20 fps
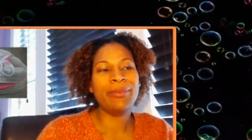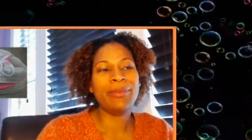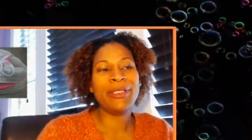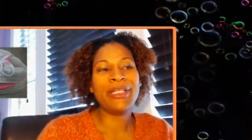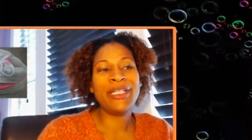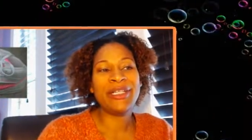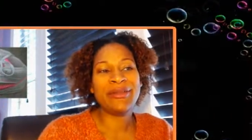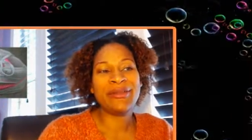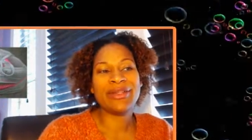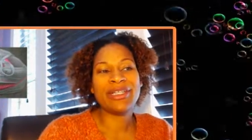But
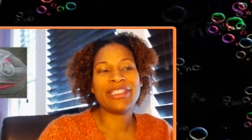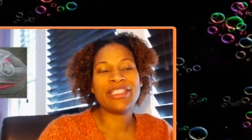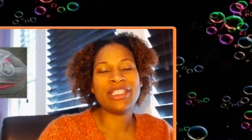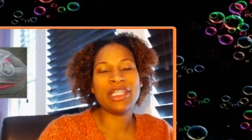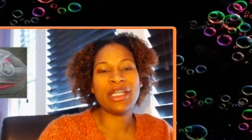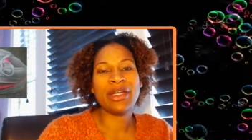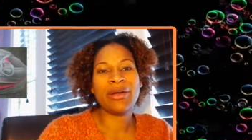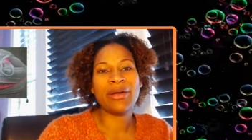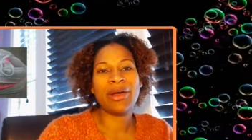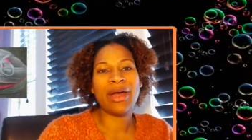anyway,
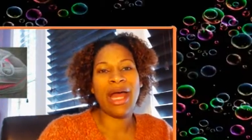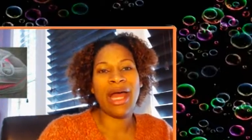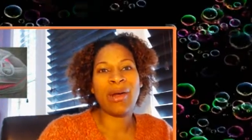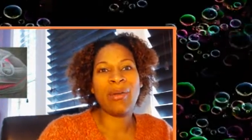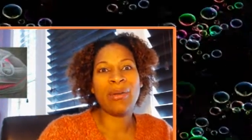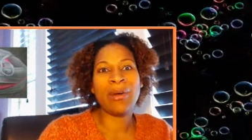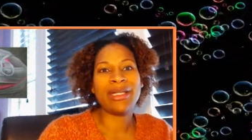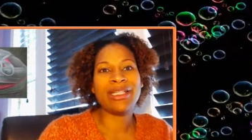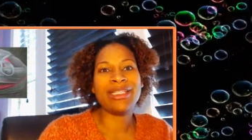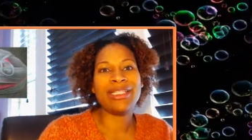so I
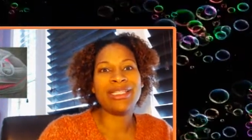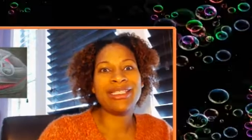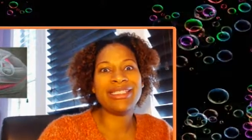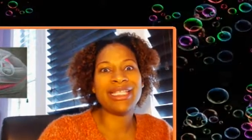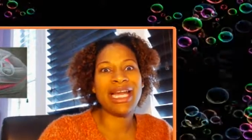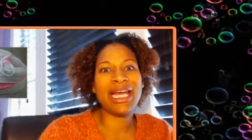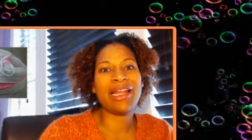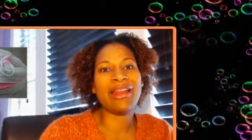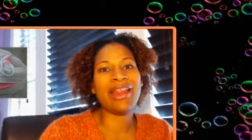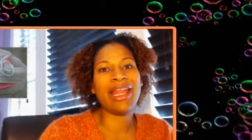wanted these
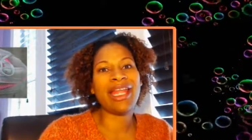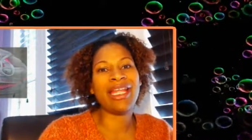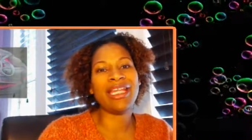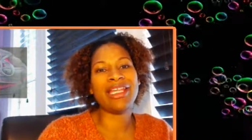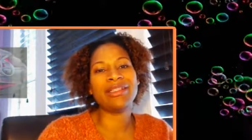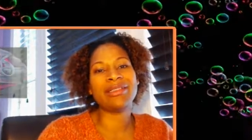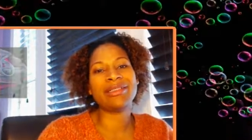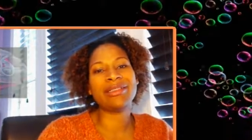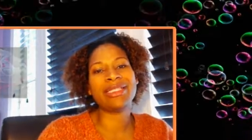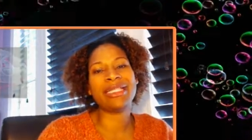LA
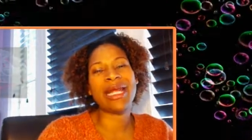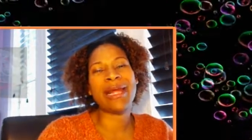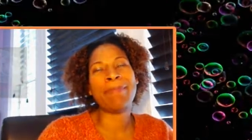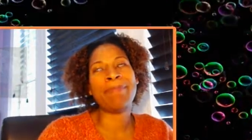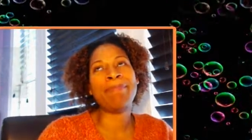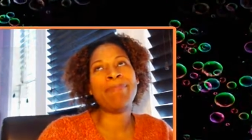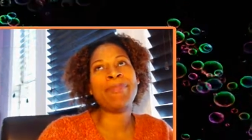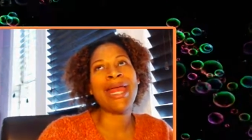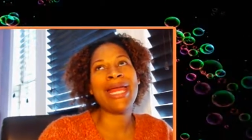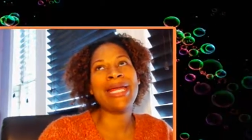gears and I
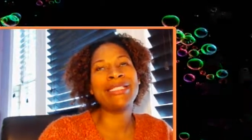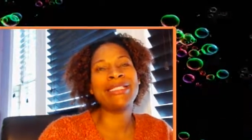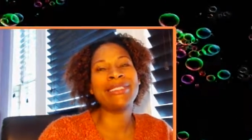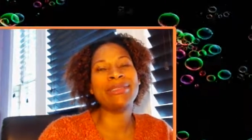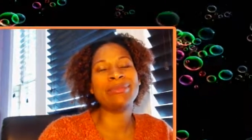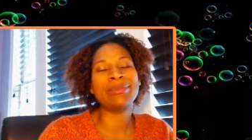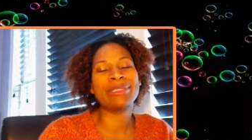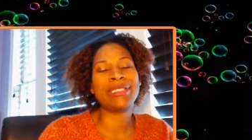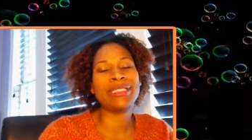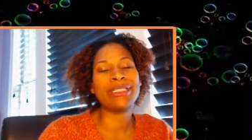begged
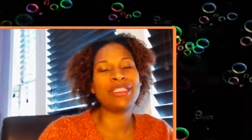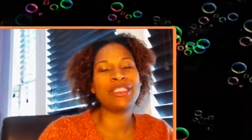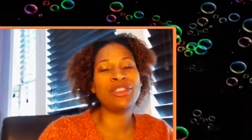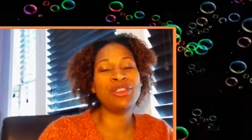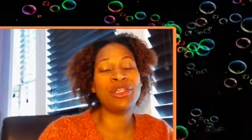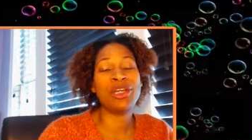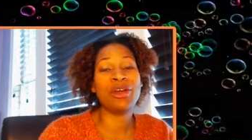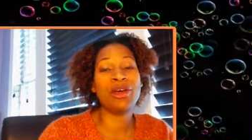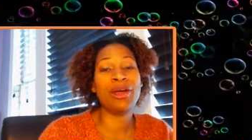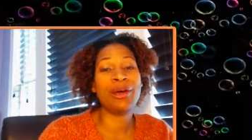and pleaded because
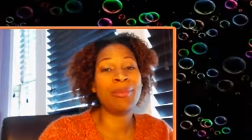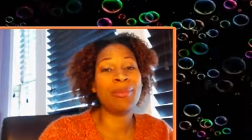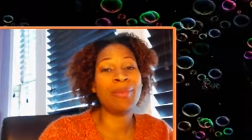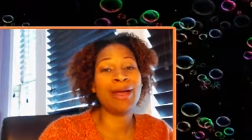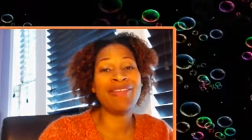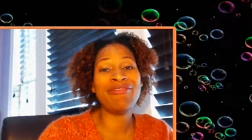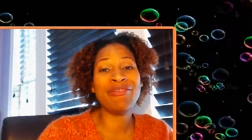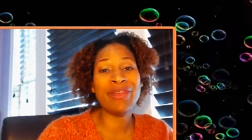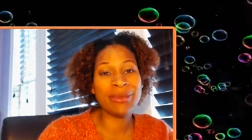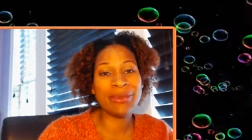you know,
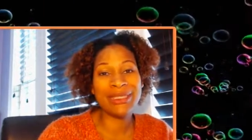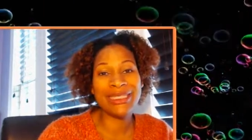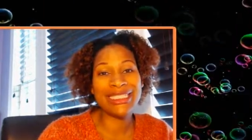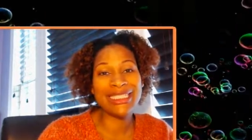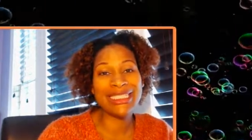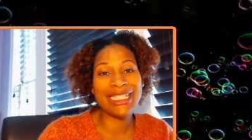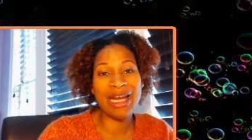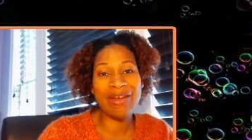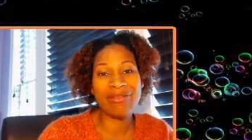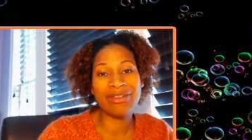my family
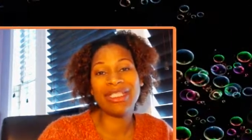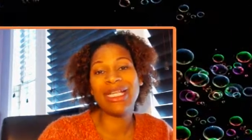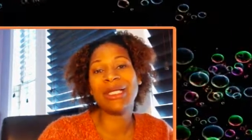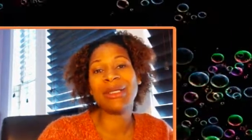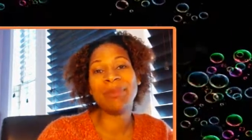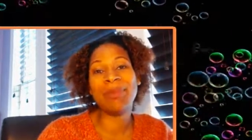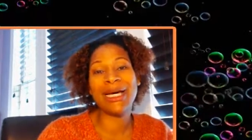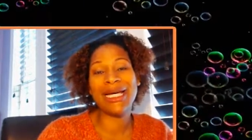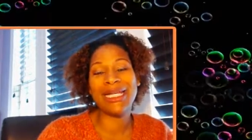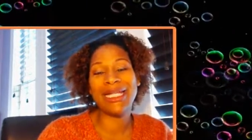didn't have a lot
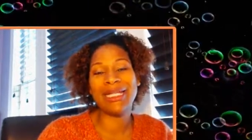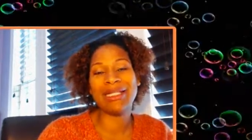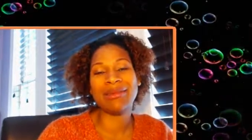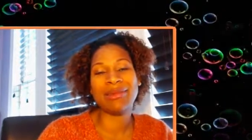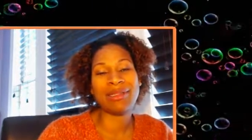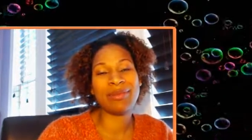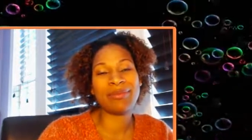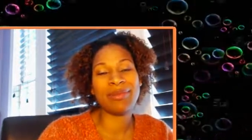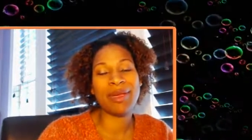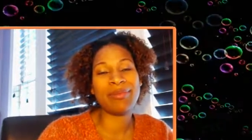of money.
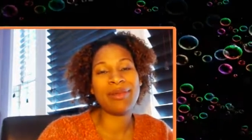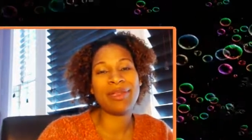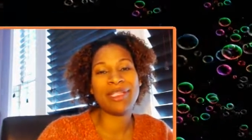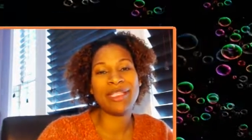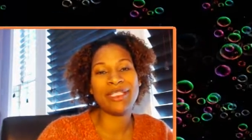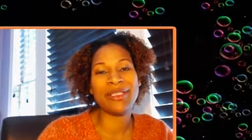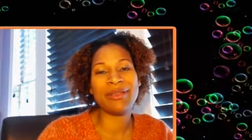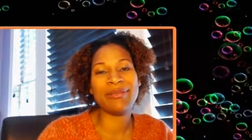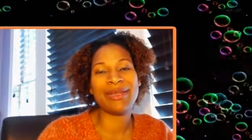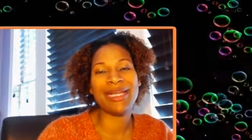Like my
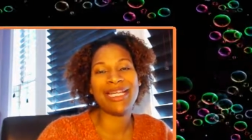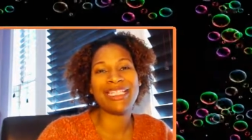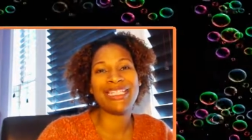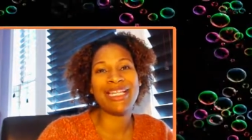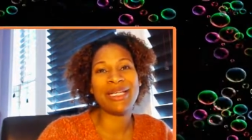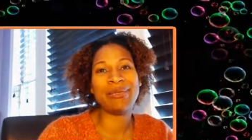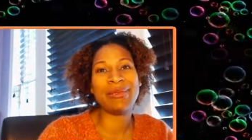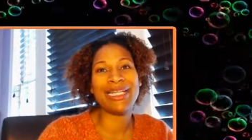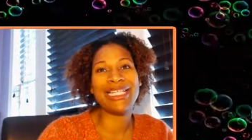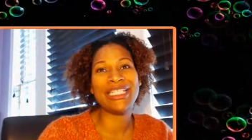mother didn't make a
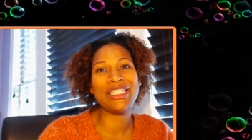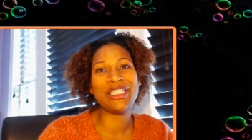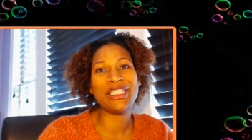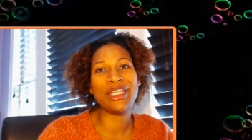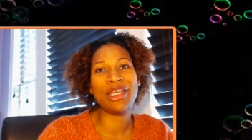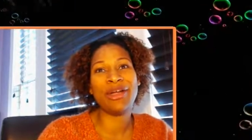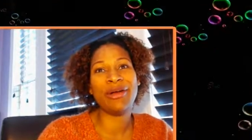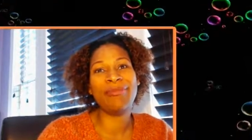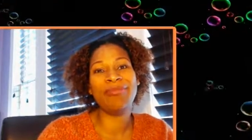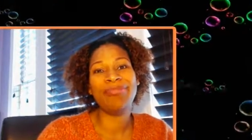lot of money.
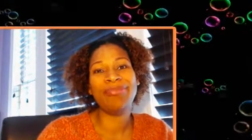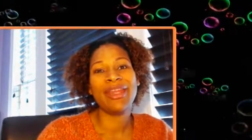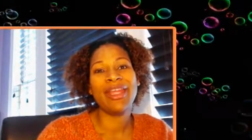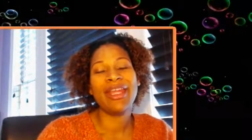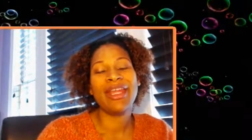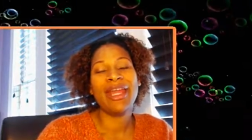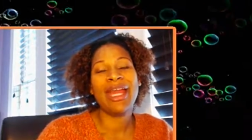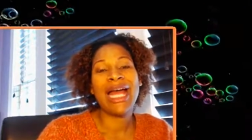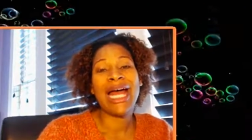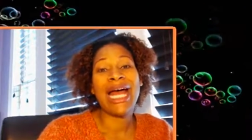So
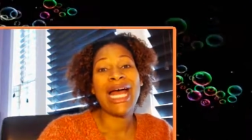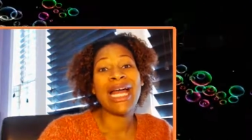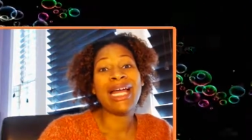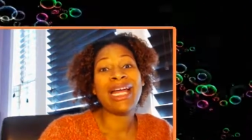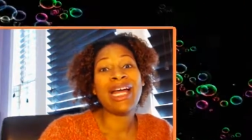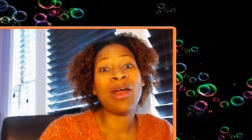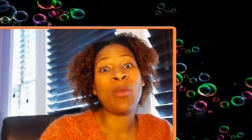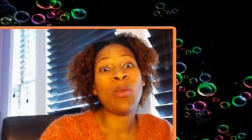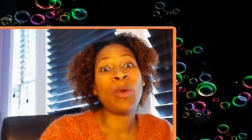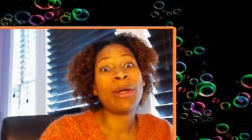I
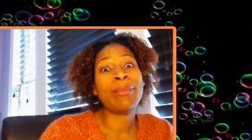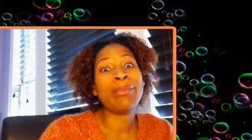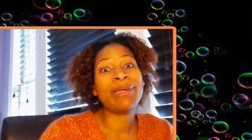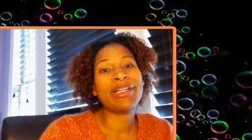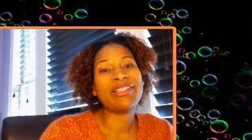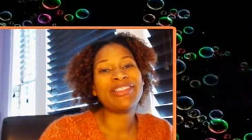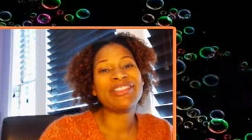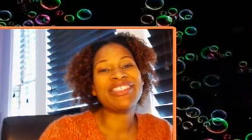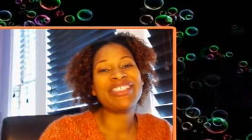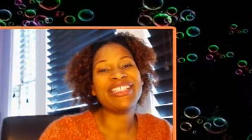got one
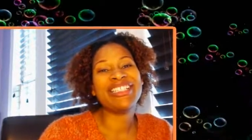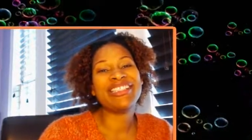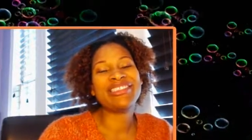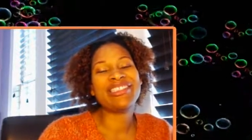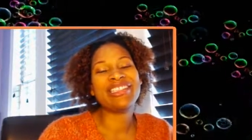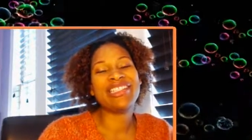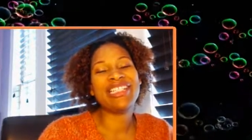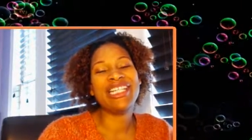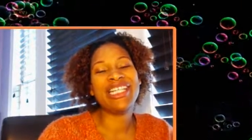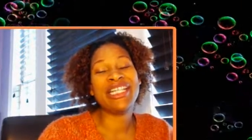pair of
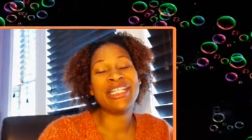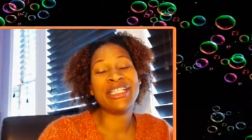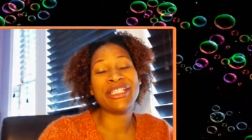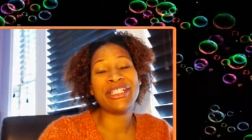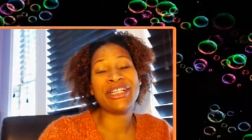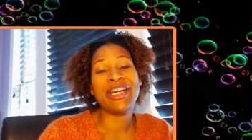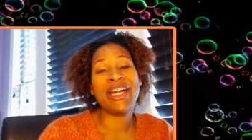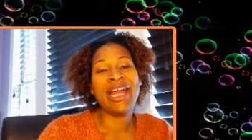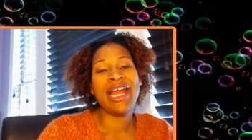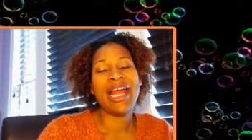sneakers a
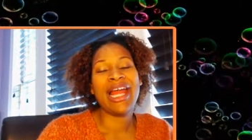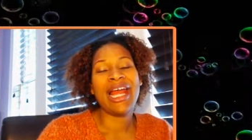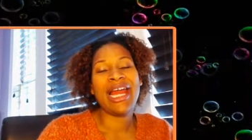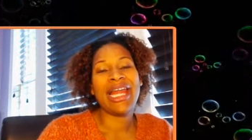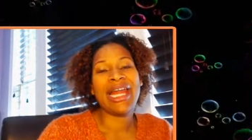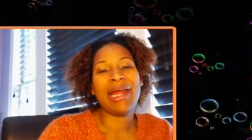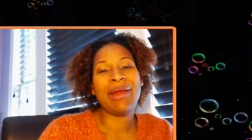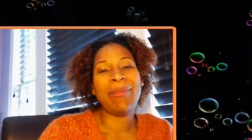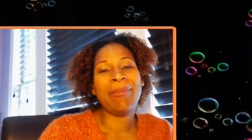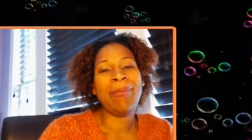year
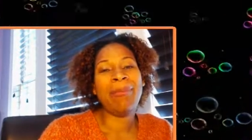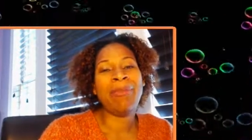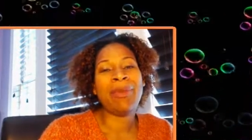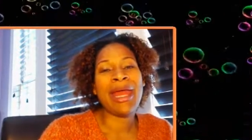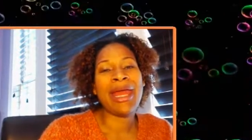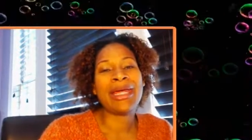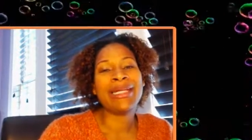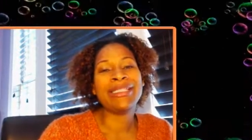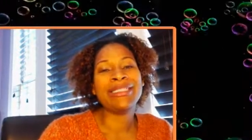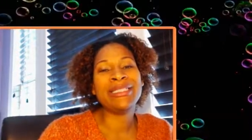and I
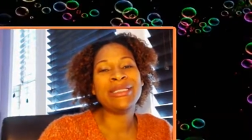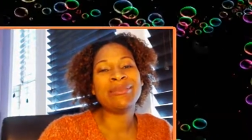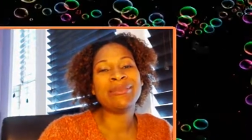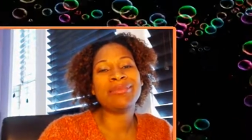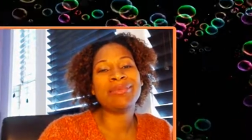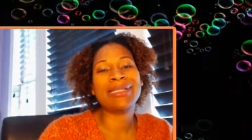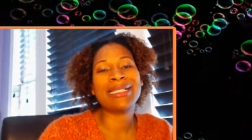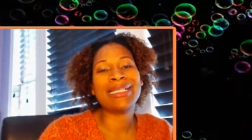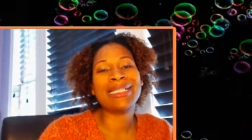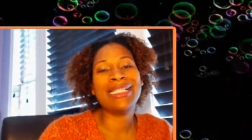begged and
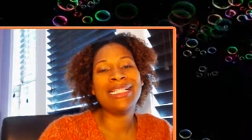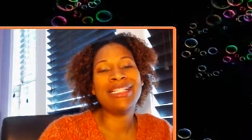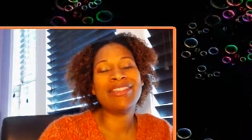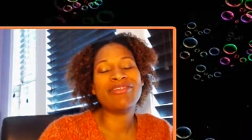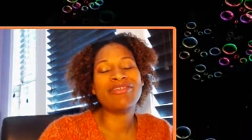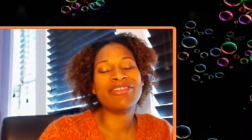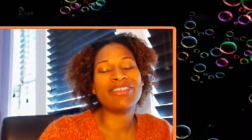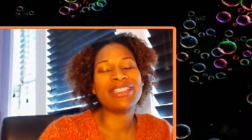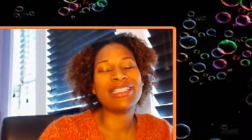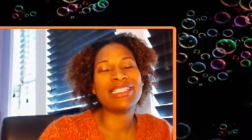
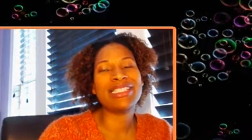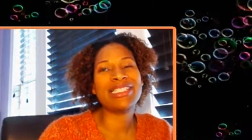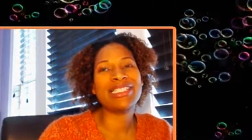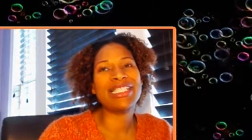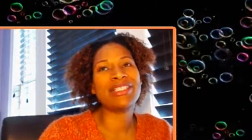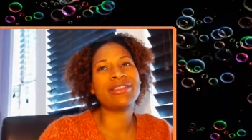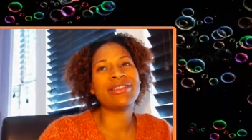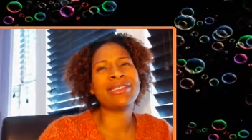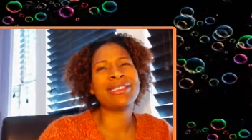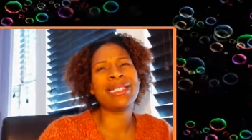pleaded for these
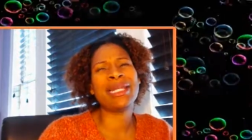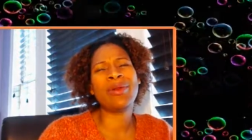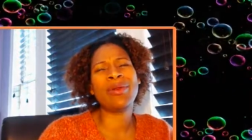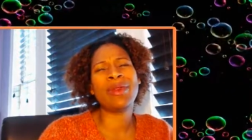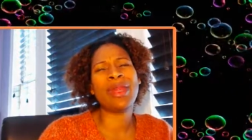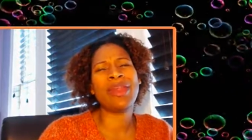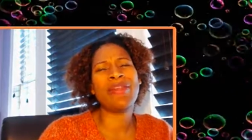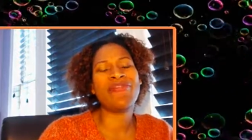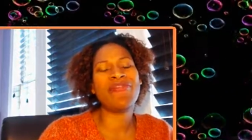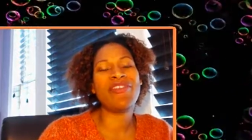sneakers and they were
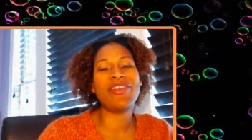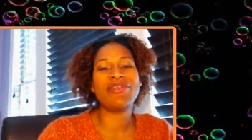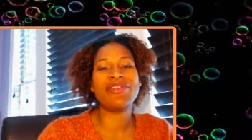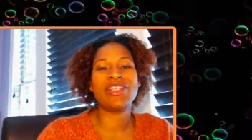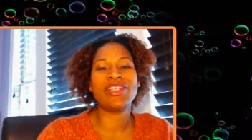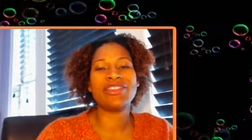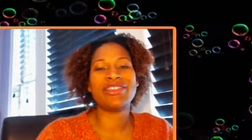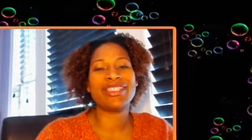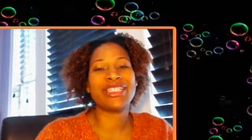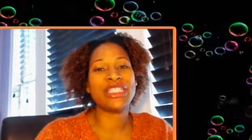like
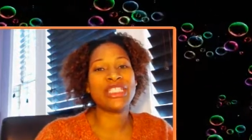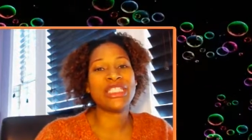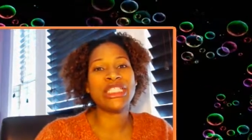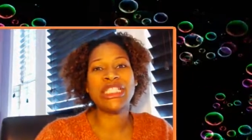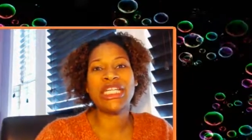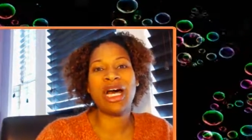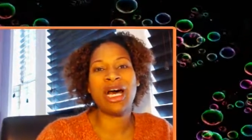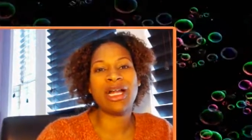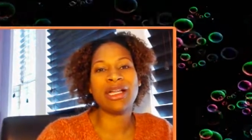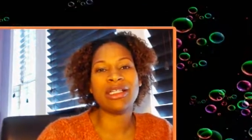50 or 60
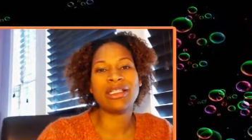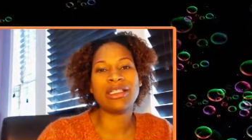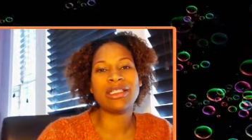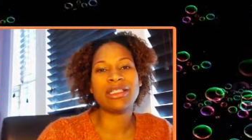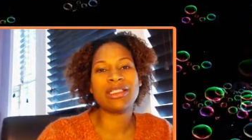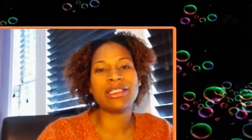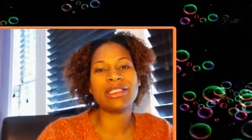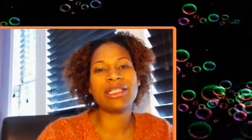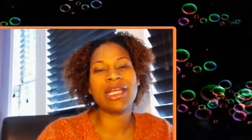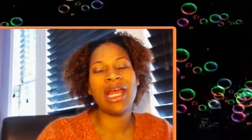
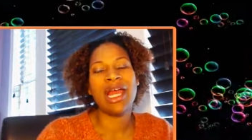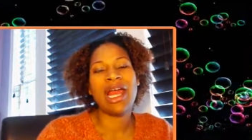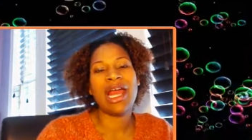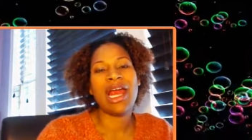dollars